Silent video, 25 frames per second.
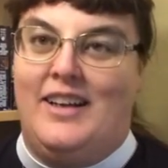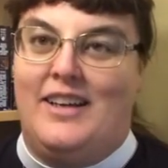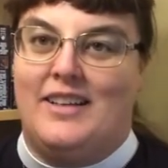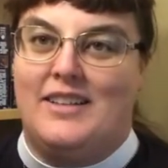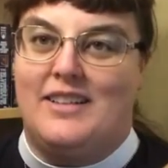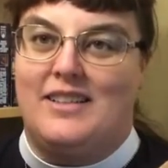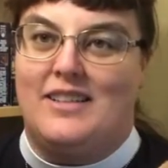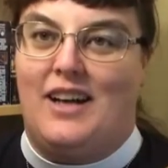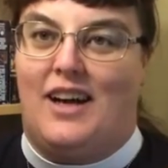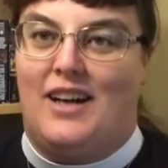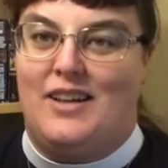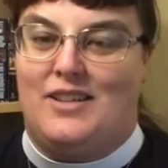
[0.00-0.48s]

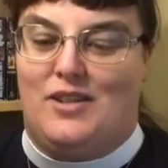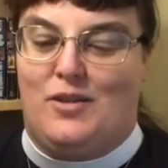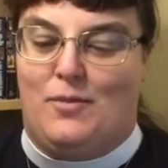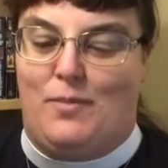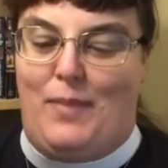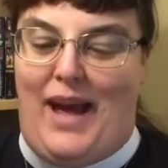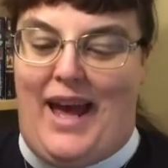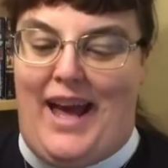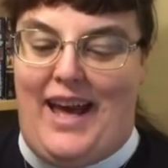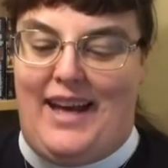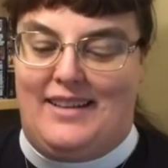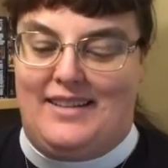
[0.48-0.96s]
Dr.
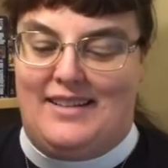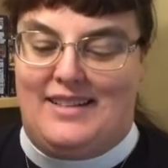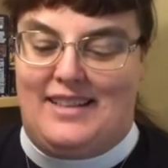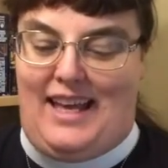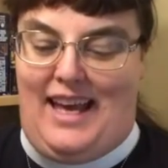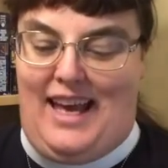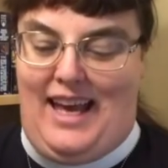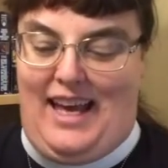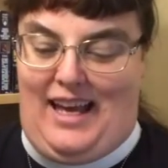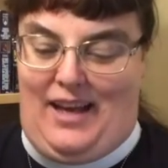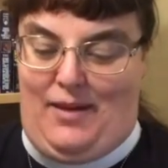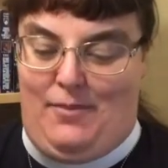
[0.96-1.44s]
Bangs
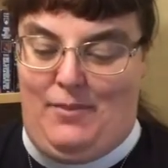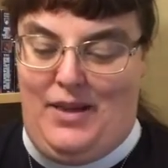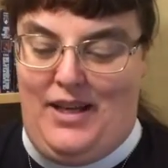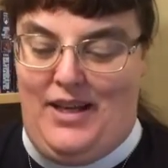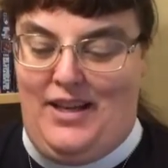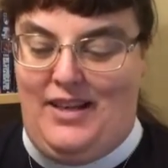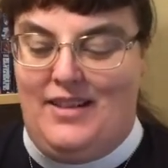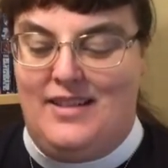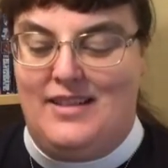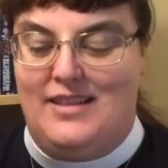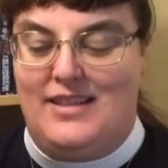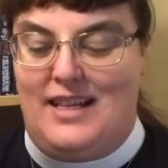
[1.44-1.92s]
came,
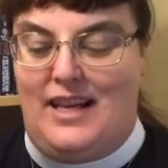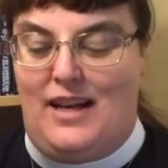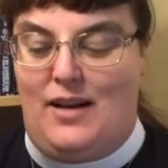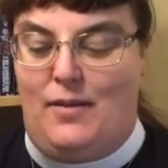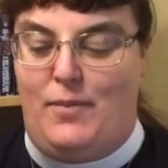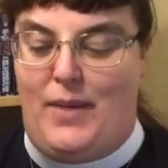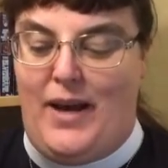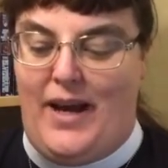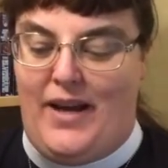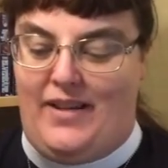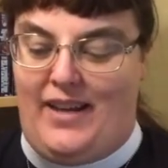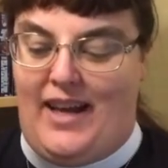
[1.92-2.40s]
said
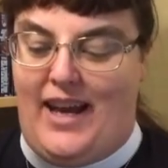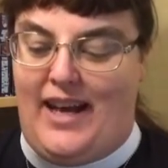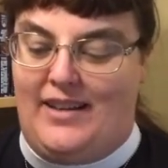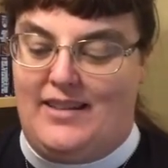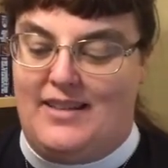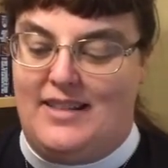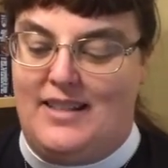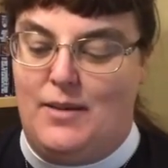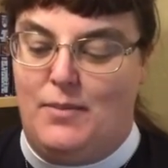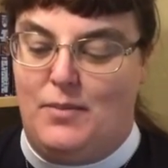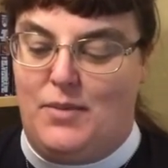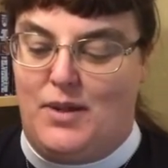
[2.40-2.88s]
Beth had
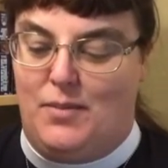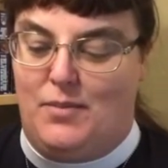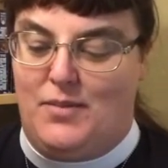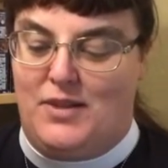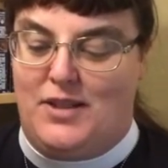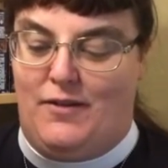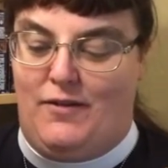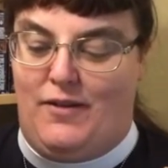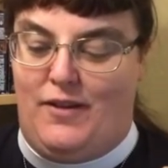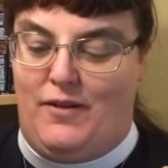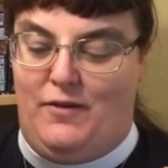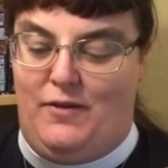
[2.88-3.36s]
symptoms
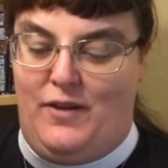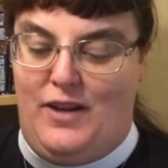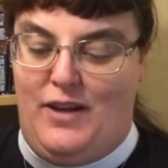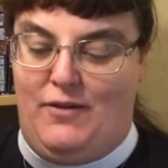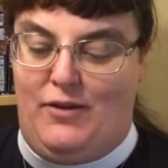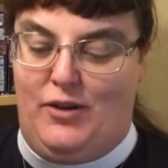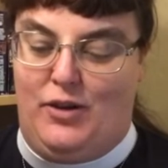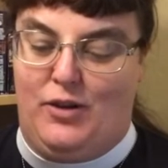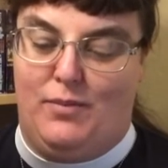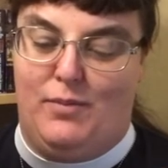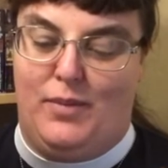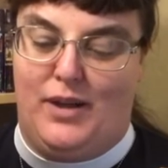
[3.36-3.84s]
of the
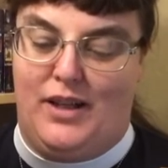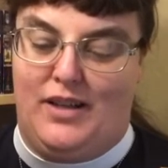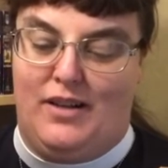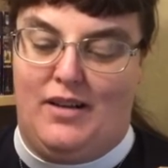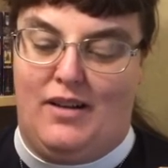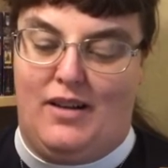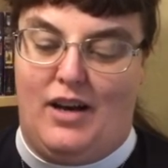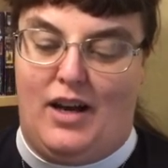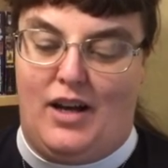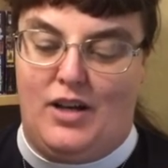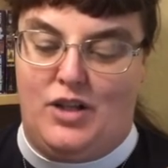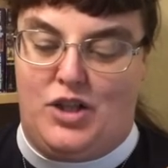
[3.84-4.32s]
fever, but
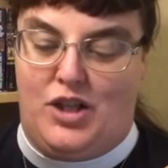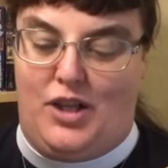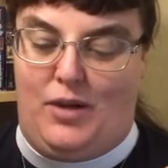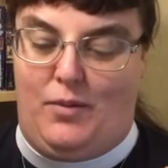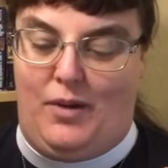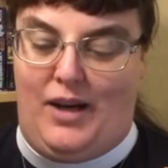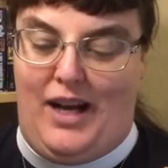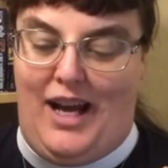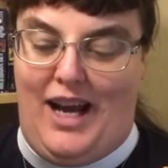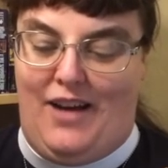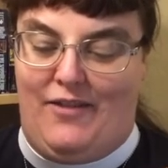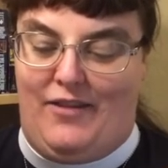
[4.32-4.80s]
thought she would
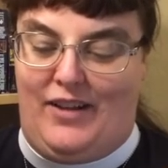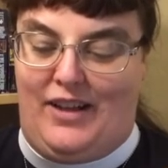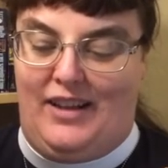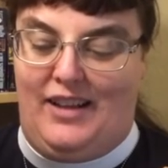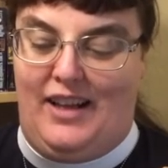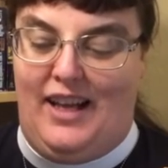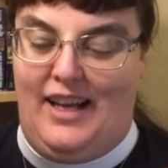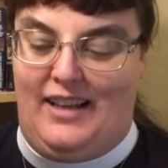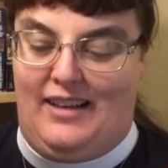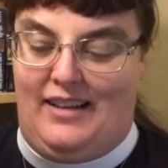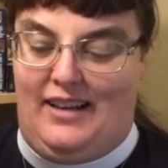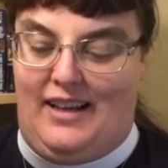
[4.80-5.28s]
have it
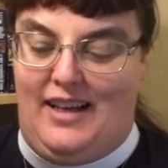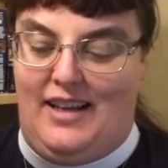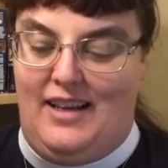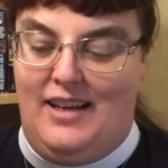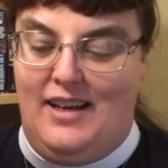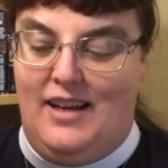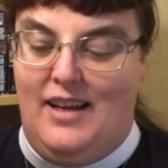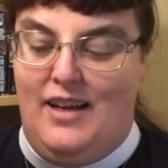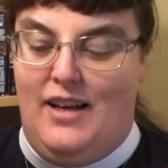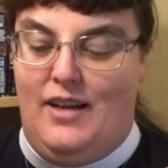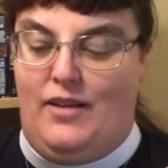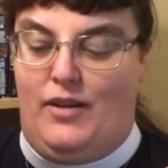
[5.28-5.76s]
lightly,
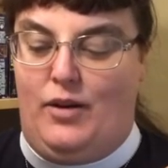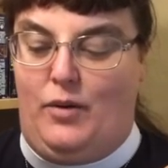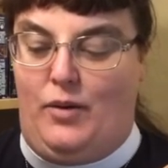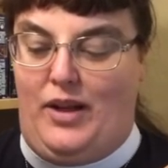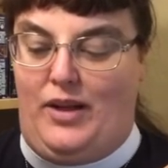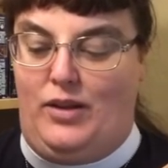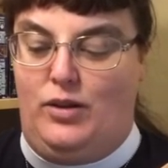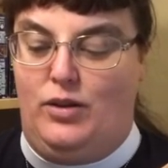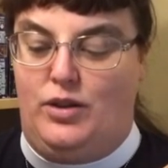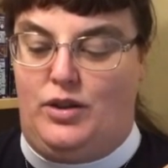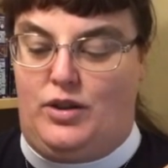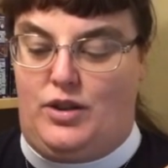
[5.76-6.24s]
though he
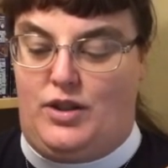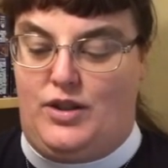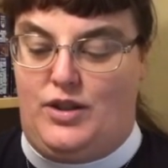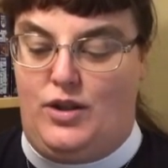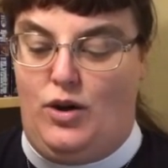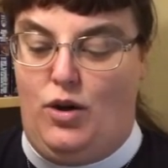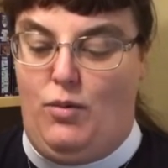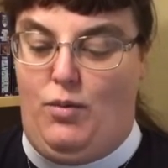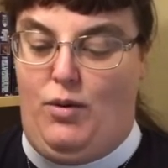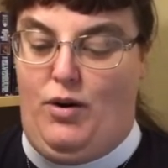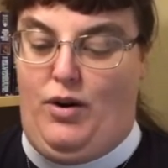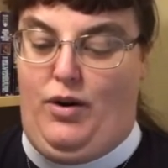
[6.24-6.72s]
looked
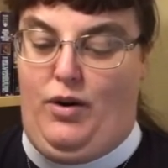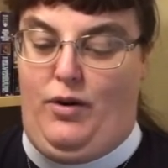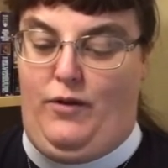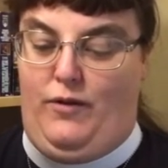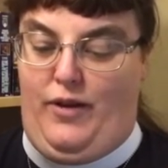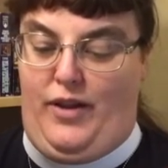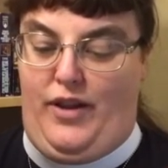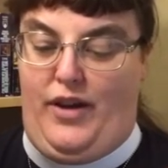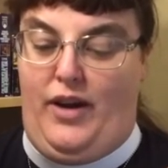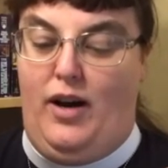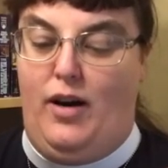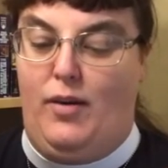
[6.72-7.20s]
sober over
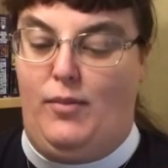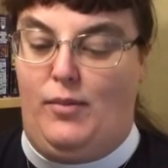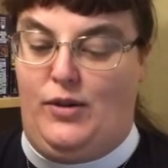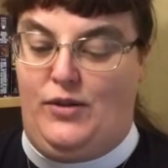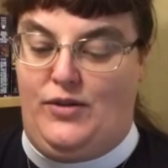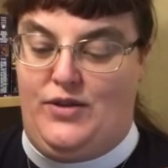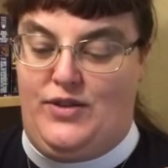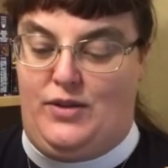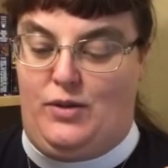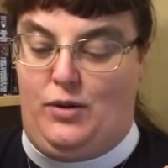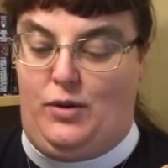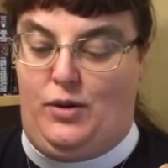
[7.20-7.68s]
the Hummel
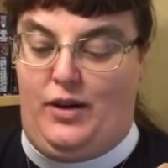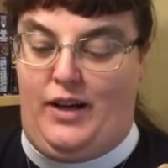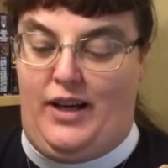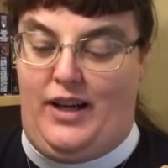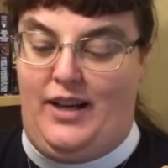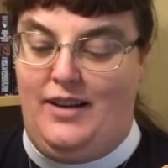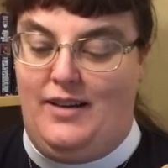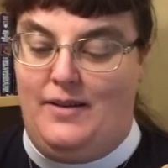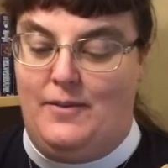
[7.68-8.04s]
story.